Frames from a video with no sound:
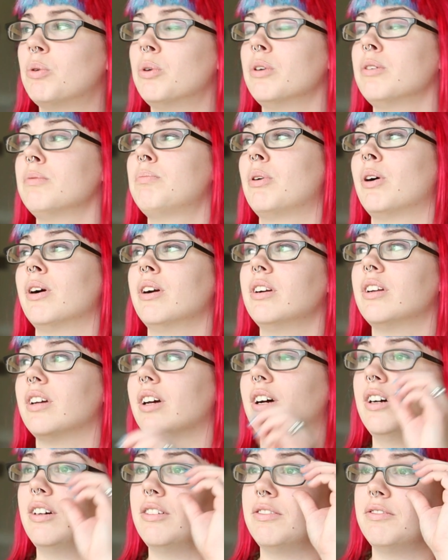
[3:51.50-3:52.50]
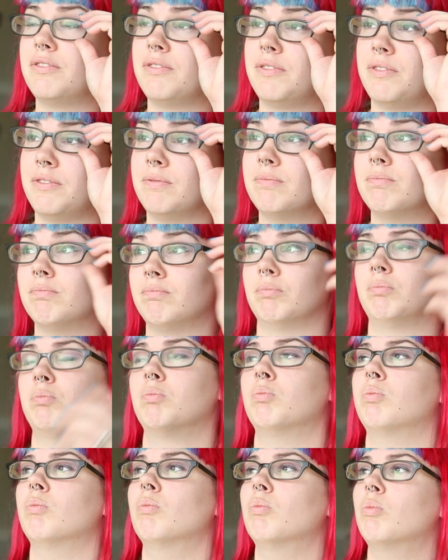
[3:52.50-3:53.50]
important part of
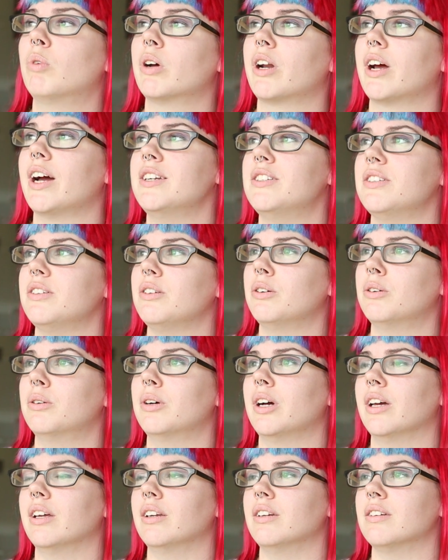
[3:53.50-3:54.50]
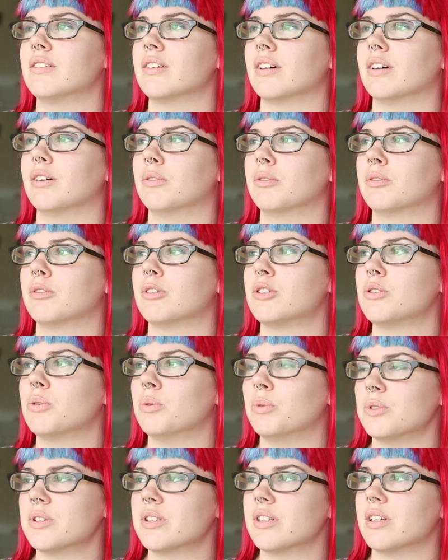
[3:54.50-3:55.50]
what I do and the
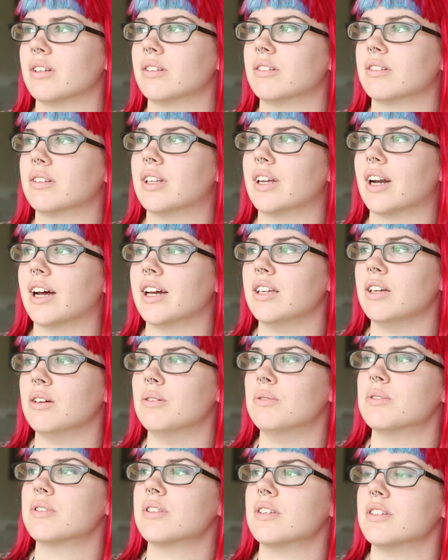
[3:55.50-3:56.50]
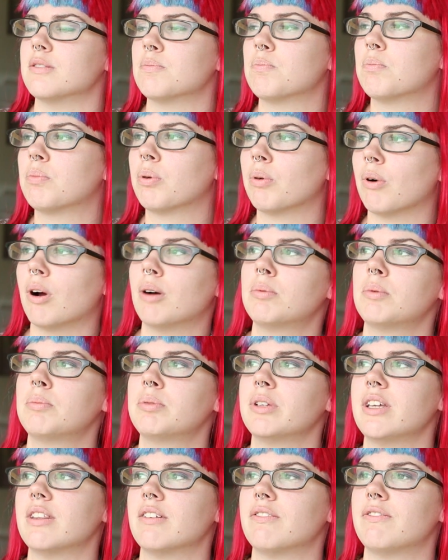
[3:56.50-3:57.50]
tools that I use is
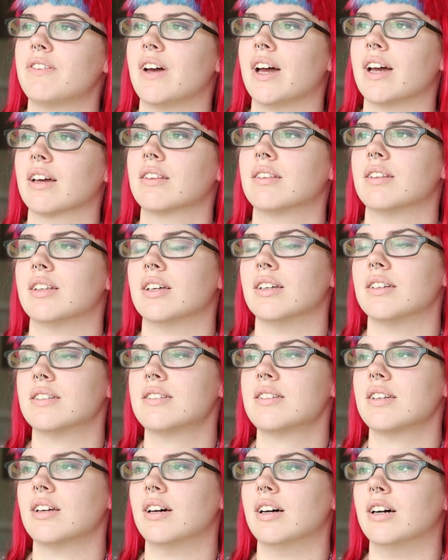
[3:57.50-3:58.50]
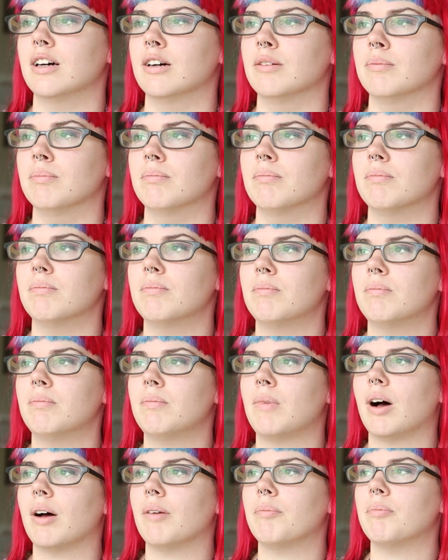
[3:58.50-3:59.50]
probably the fact that
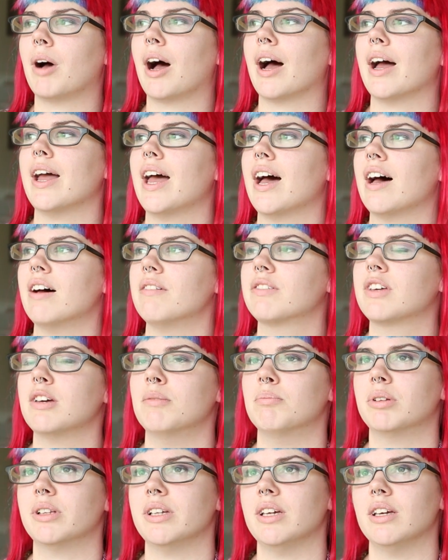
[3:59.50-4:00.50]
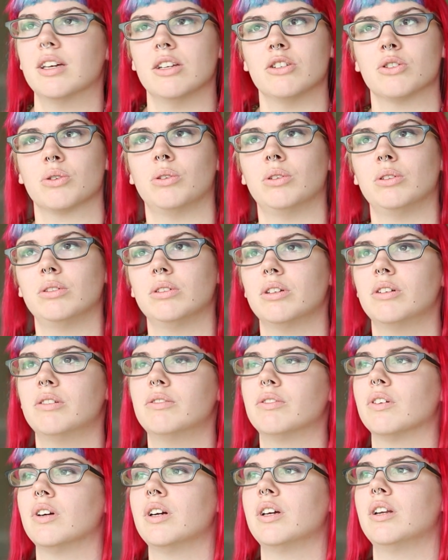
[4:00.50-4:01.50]
I have complete control
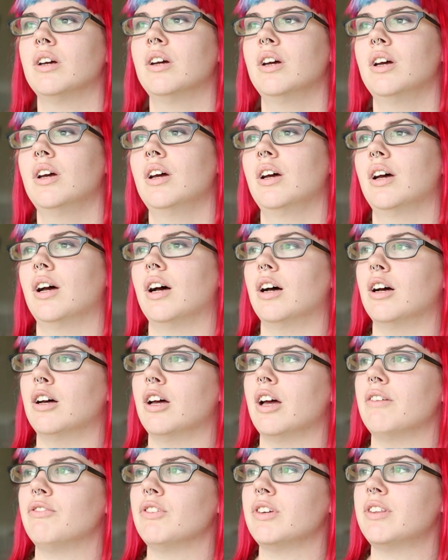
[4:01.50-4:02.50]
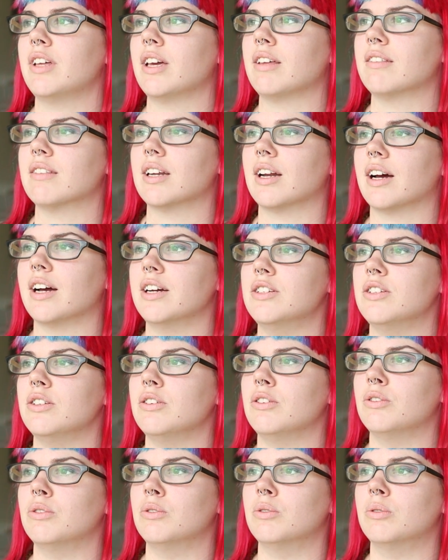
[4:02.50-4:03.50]
over it. Everything that I
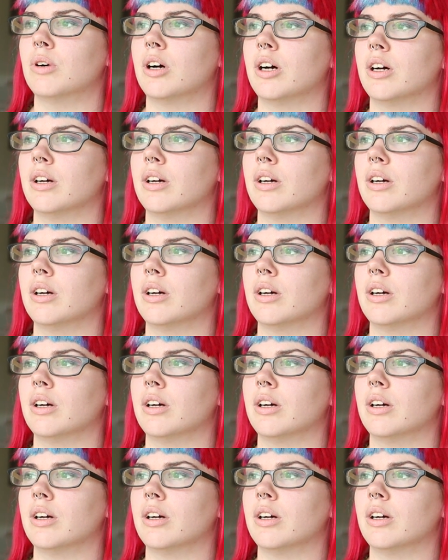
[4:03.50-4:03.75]
do,